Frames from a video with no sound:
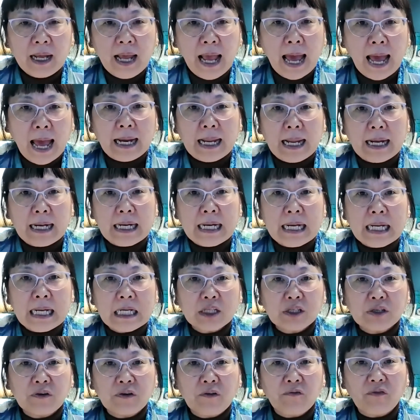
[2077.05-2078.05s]
and it
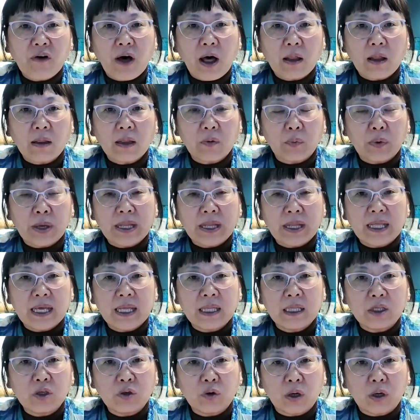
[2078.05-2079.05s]
need to fall
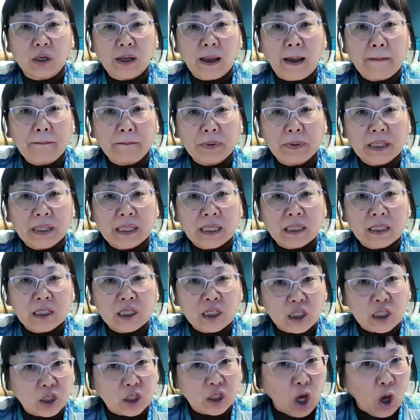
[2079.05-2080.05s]
within your company's
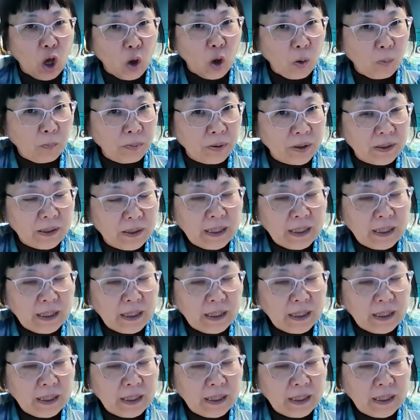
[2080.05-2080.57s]
scope.